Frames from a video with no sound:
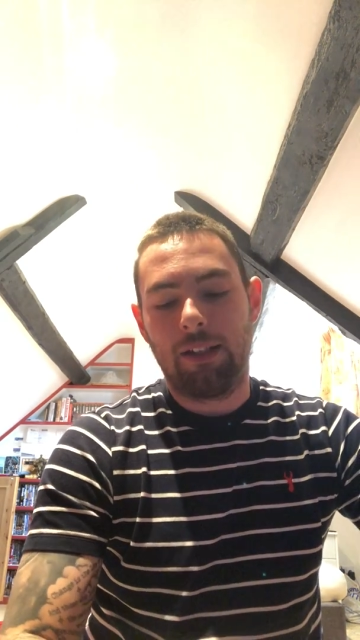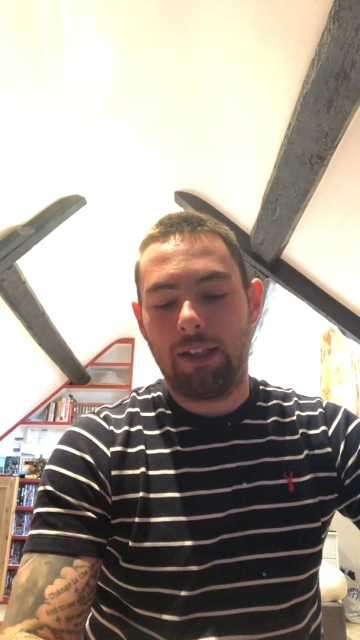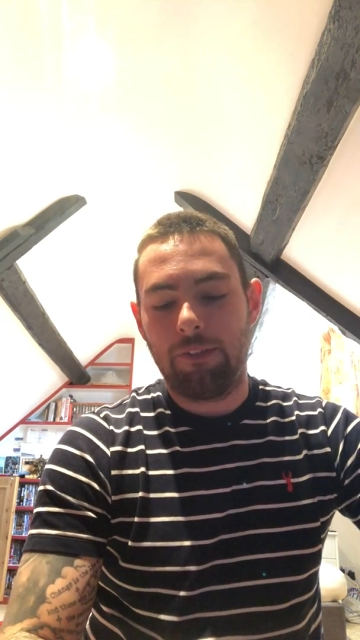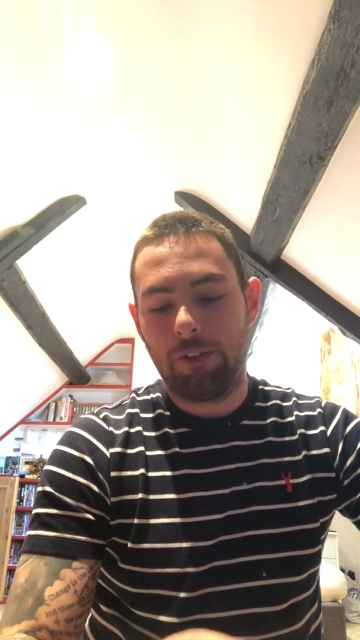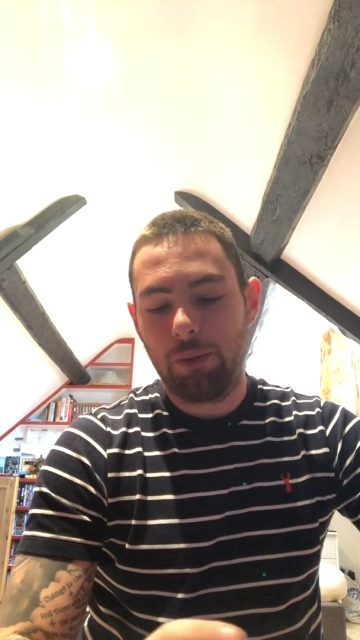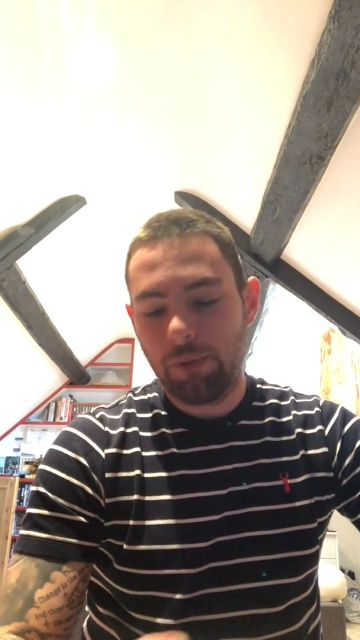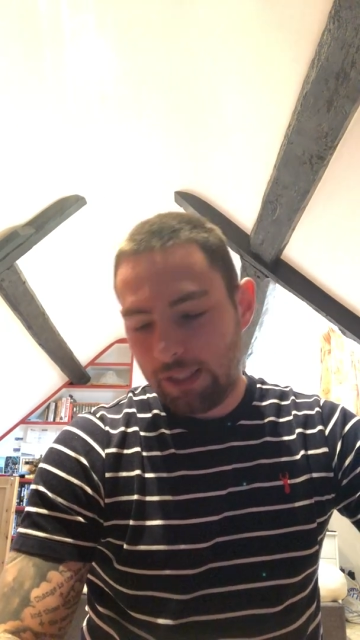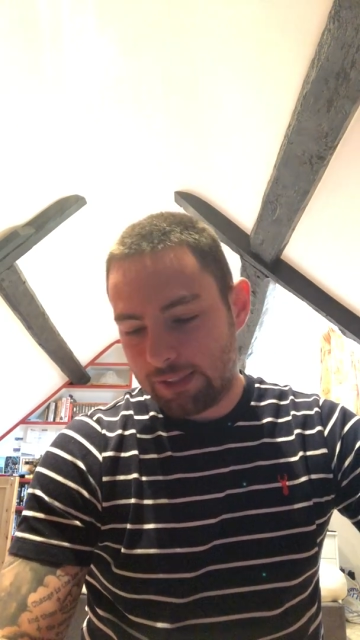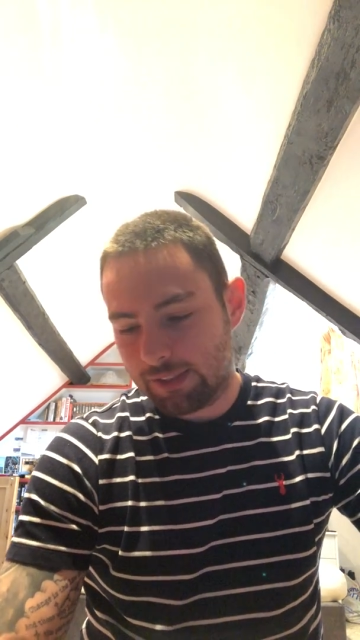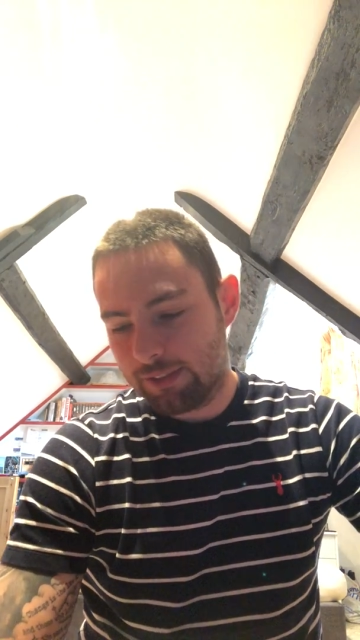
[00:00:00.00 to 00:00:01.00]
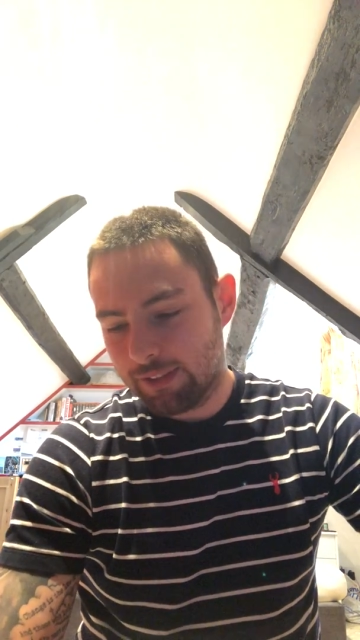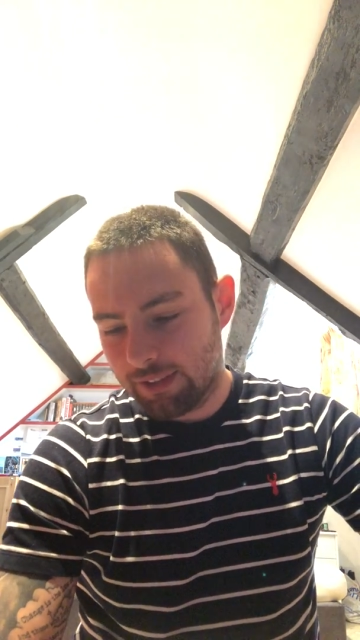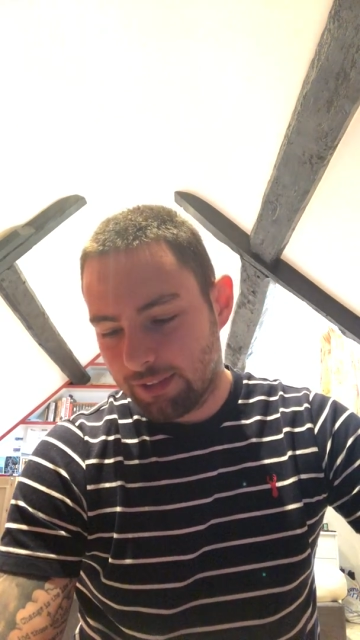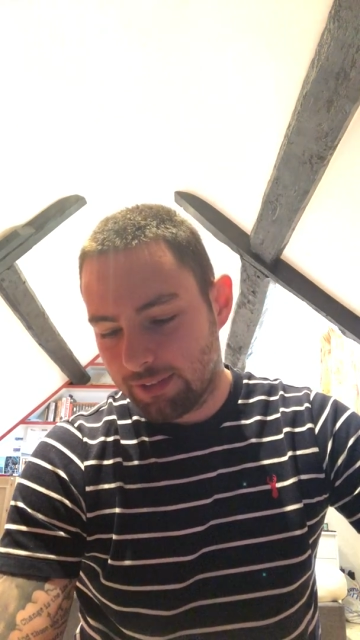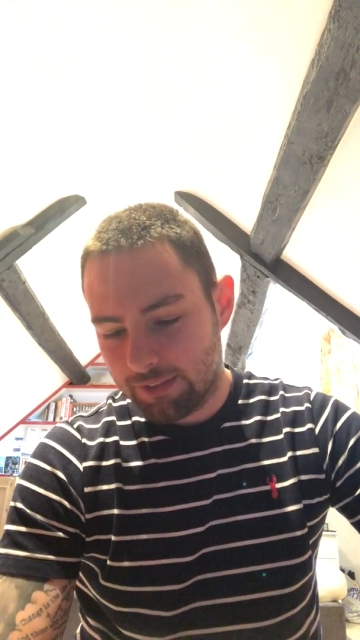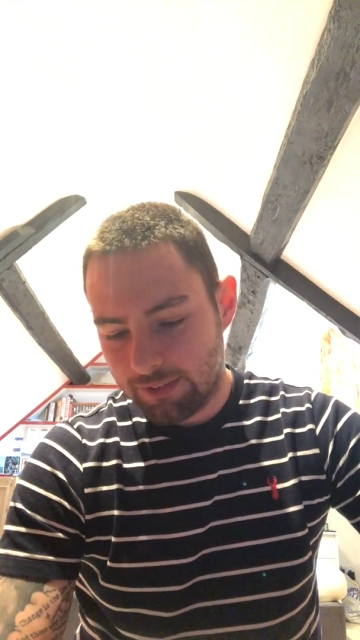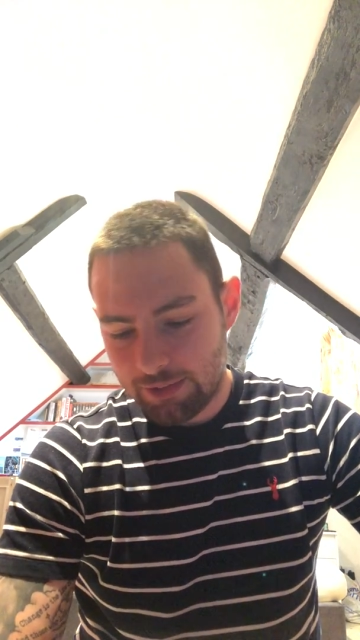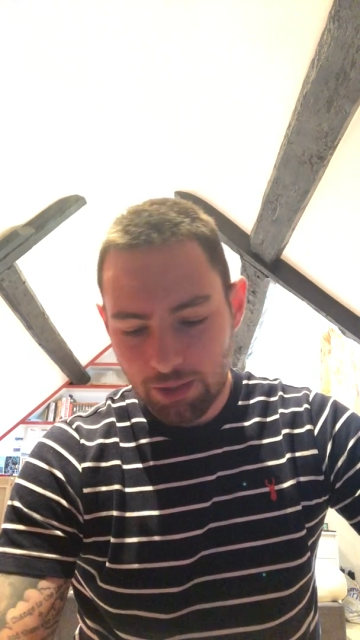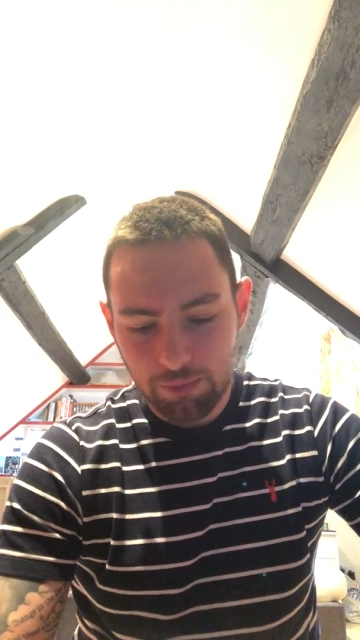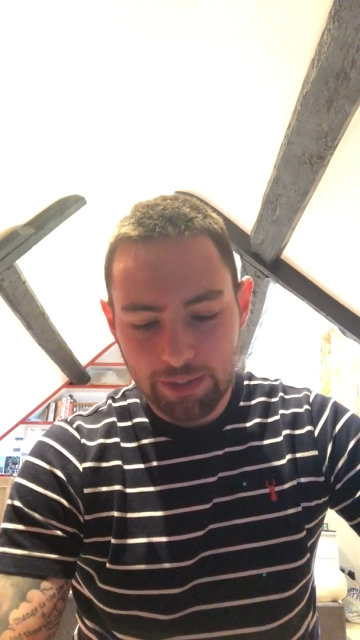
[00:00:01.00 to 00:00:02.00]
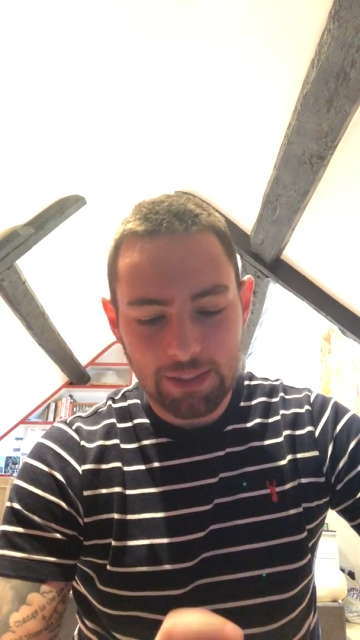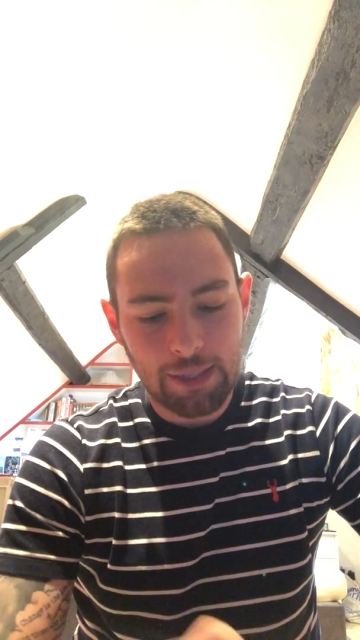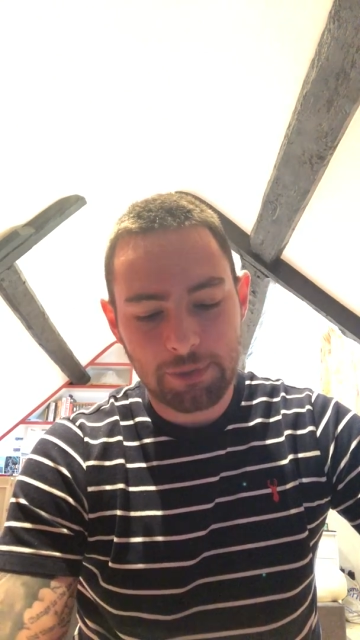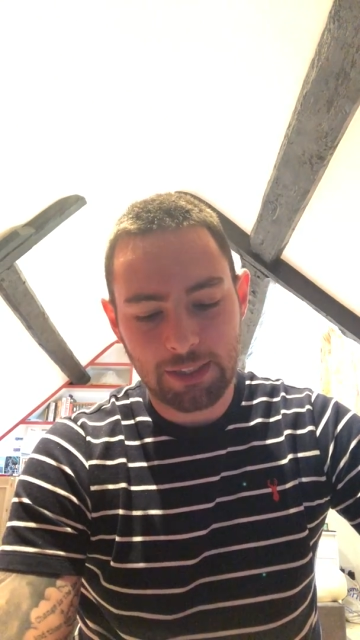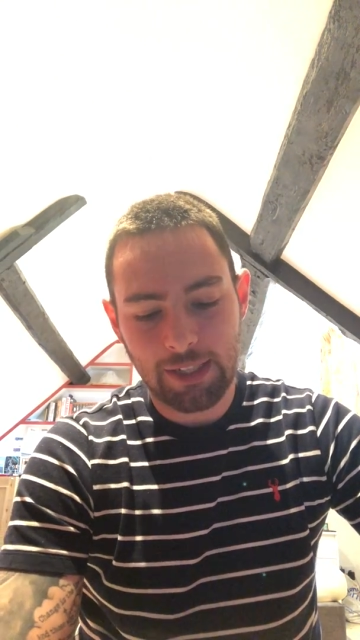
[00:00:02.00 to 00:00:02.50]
If you listen to Relapse